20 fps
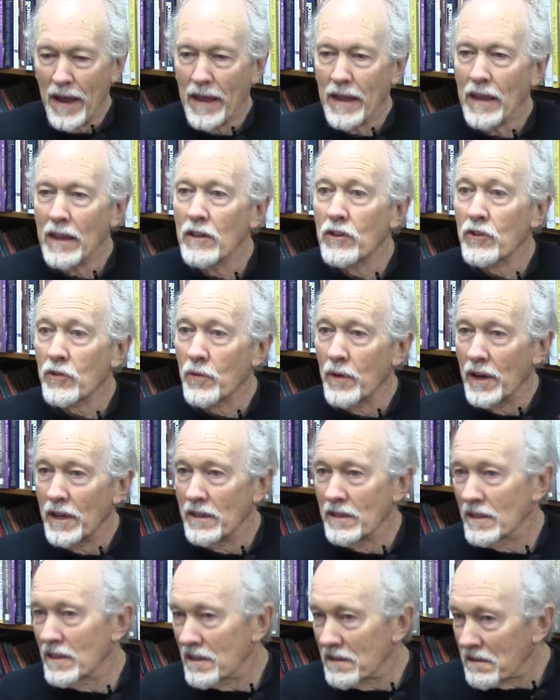
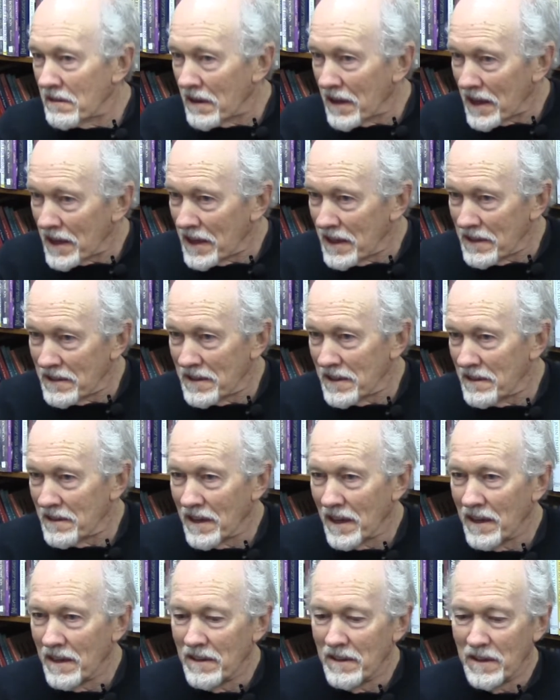interests, I guess,
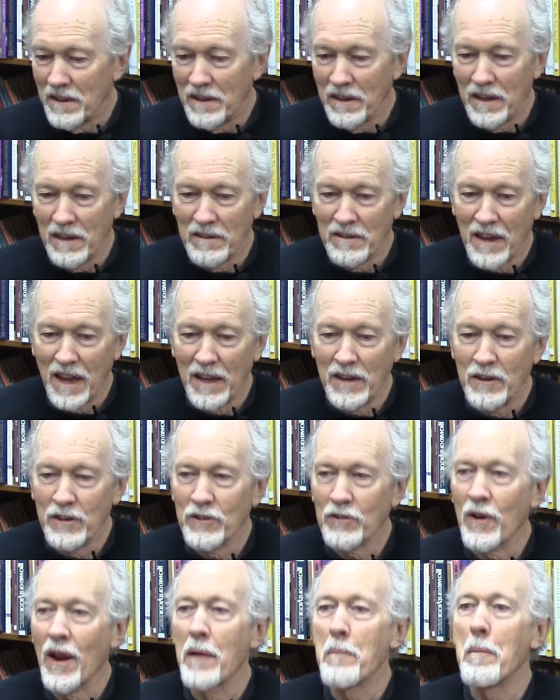as I
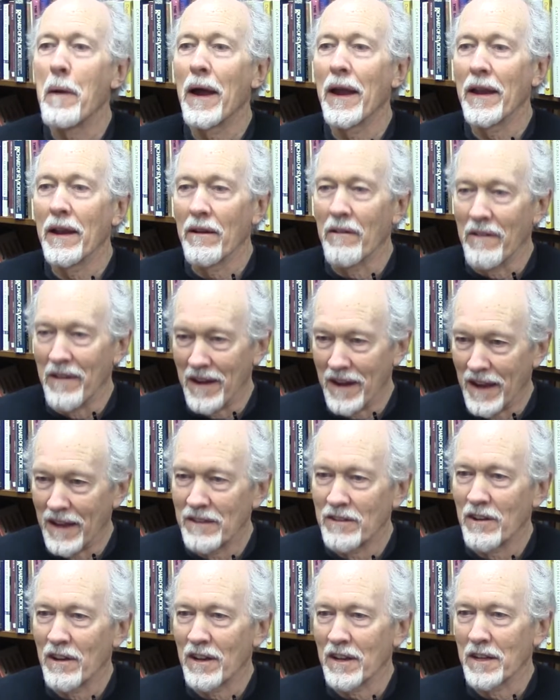describe my area, I
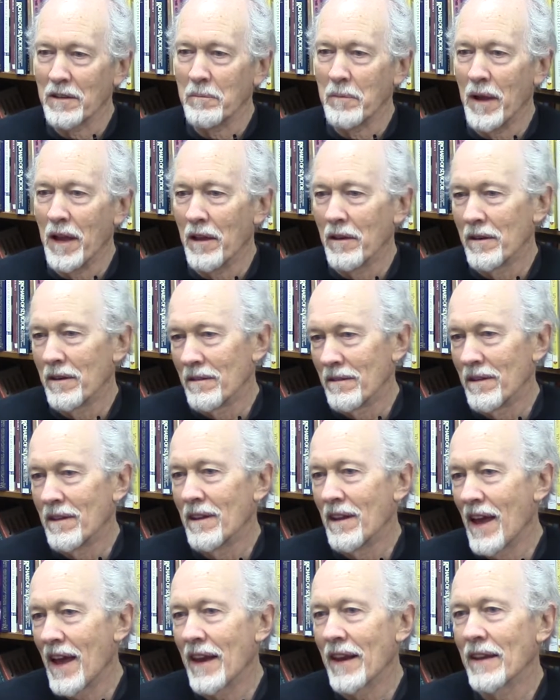talk about
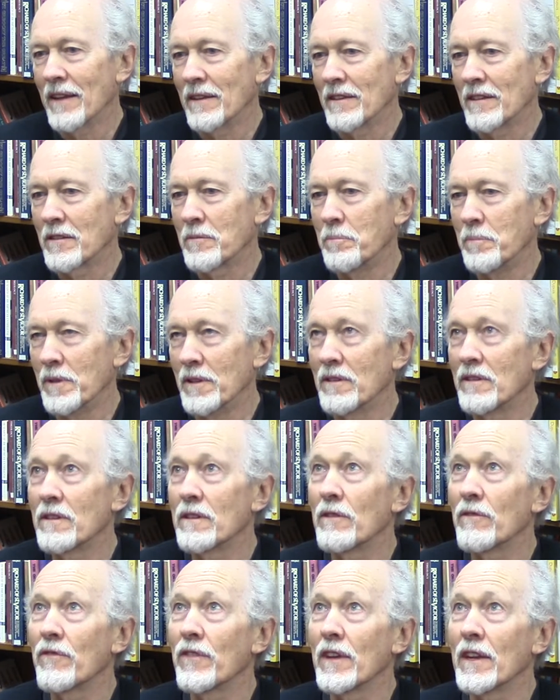not a
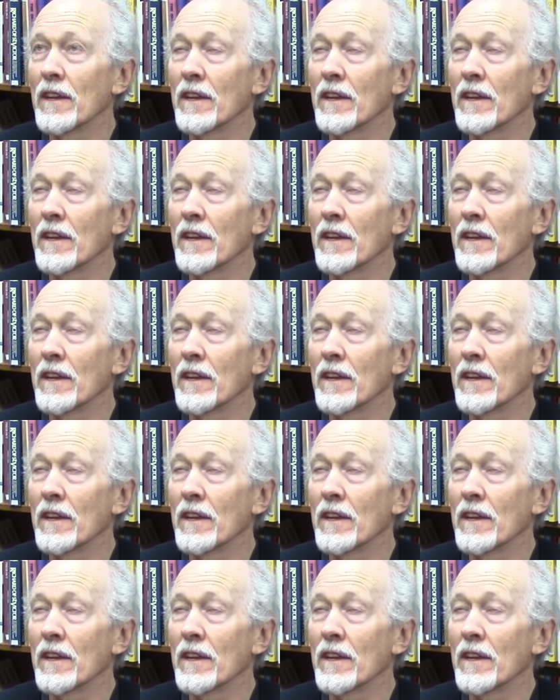specific